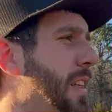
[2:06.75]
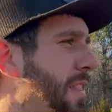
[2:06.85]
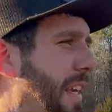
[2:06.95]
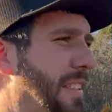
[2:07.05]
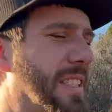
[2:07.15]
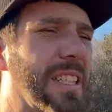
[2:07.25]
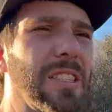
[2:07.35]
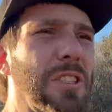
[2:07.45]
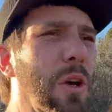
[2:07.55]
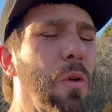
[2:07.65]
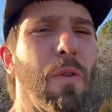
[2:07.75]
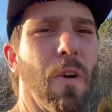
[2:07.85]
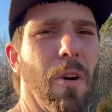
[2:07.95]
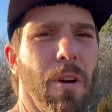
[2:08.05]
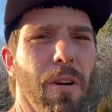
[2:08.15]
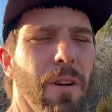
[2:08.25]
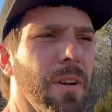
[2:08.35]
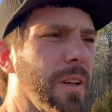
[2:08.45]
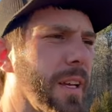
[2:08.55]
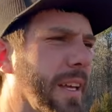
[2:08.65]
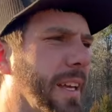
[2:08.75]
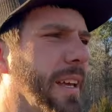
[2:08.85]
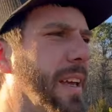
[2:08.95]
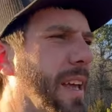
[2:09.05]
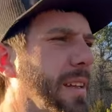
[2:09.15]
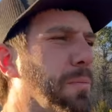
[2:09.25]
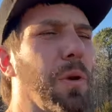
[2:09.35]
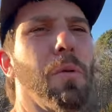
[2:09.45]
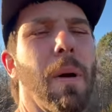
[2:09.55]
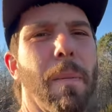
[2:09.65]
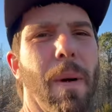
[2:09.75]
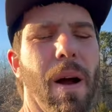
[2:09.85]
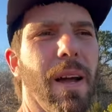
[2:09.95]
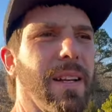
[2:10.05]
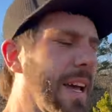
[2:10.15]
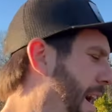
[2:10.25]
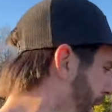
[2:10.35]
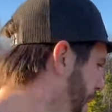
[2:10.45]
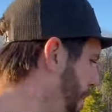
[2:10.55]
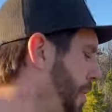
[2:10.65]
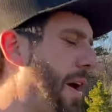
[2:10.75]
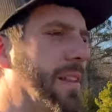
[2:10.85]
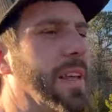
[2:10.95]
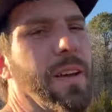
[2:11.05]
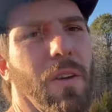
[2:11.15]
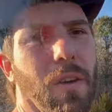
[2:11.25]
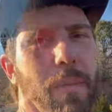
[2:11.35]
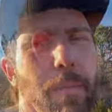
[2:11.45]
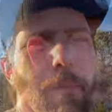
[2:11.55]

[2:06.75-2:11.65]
They see so far. It blew my mind how bright they are.